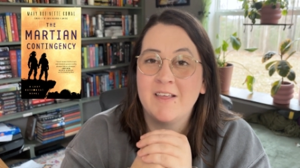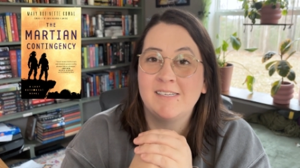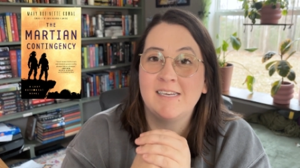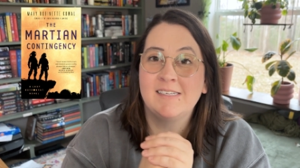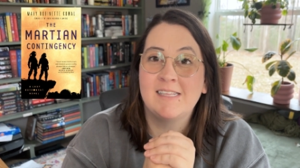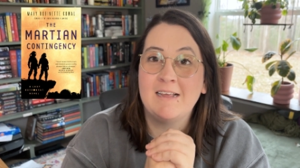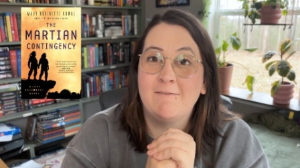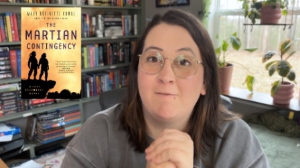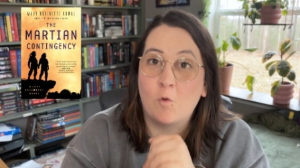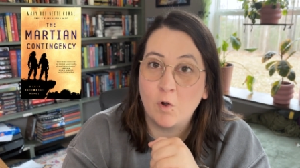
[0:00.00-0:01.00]
This is the
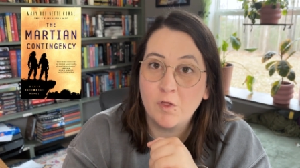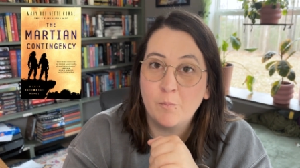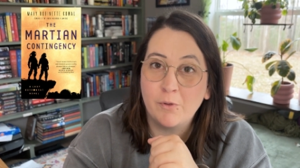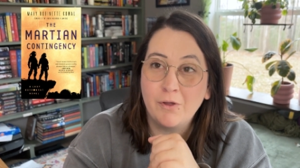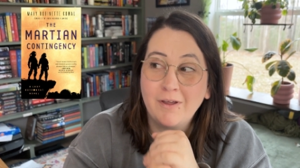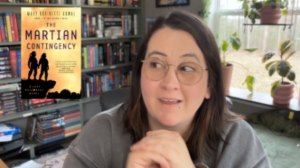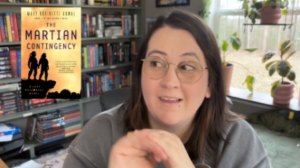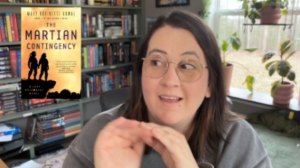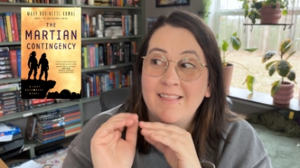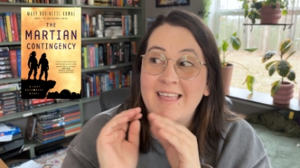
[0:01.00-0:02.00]
4th book
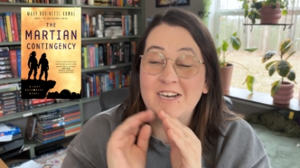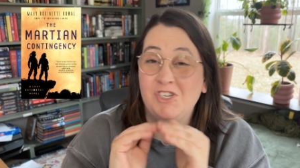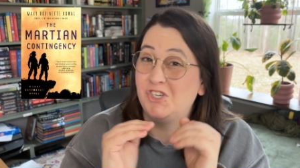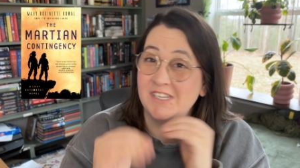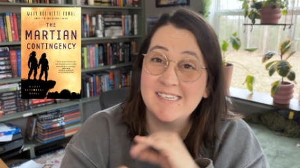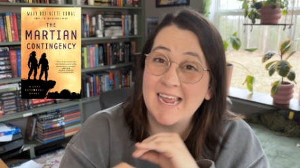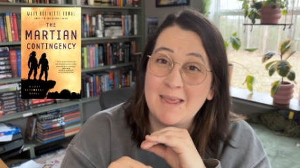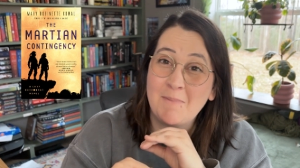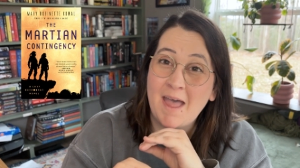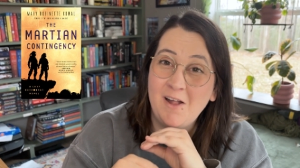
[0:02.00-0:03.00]
that just
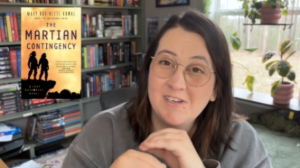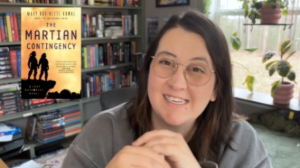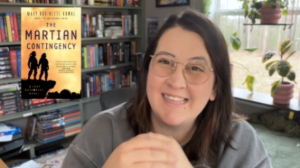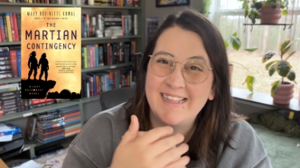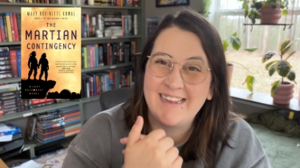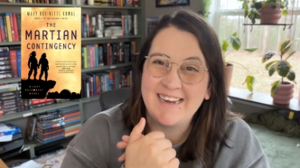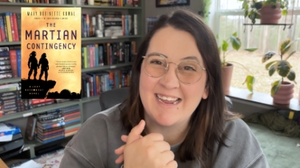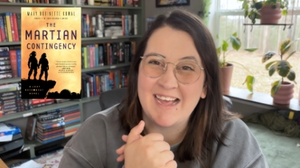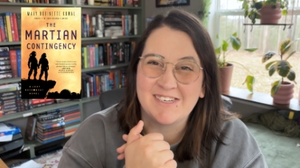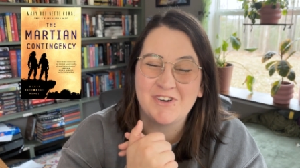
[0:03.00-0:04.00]
came out in the
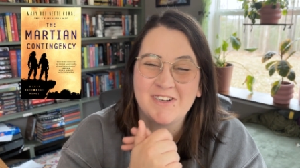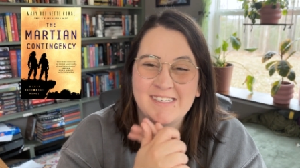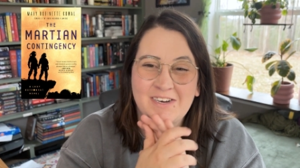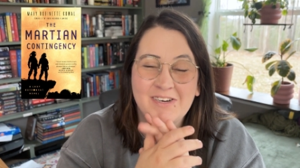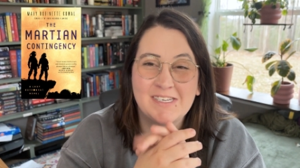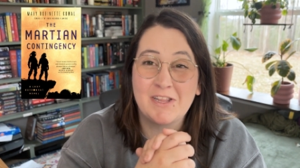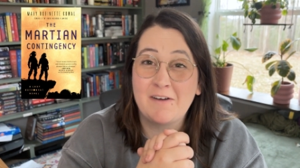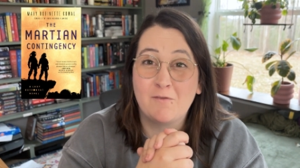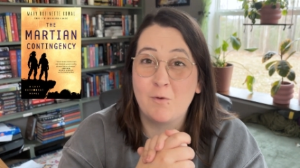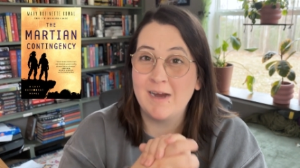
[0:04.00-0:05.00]
Lady Astronaut series. So
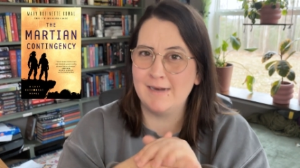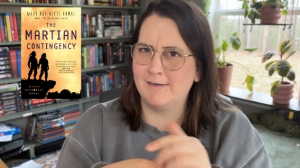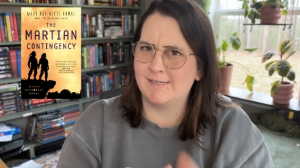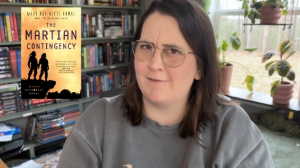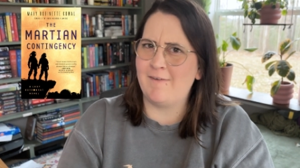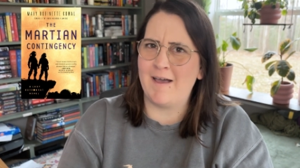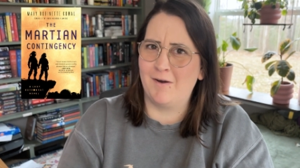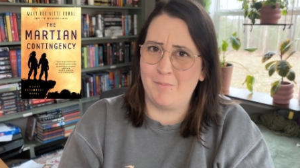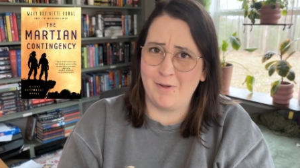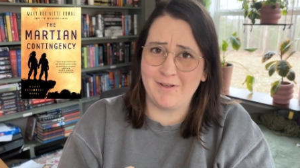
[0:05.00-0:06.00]
therefore, it is the
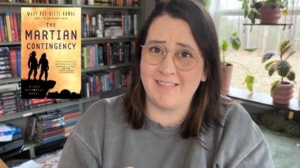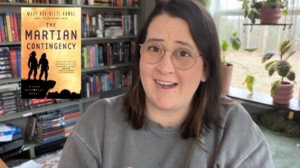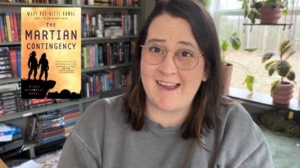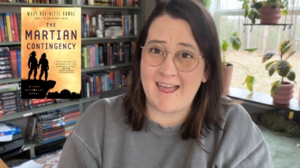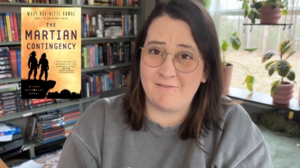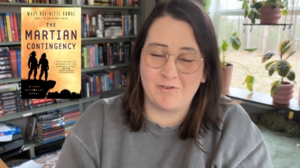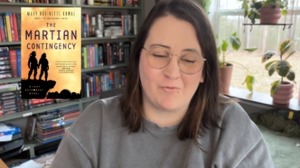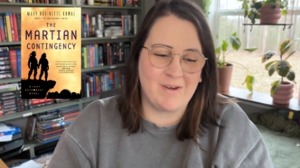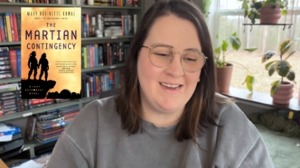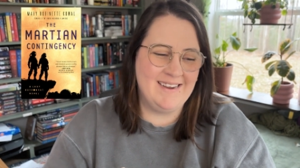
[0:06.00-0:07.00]
final book that I have to
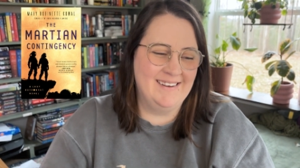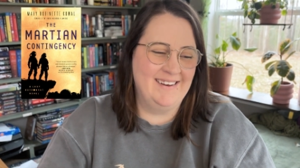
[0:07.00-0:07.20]
read.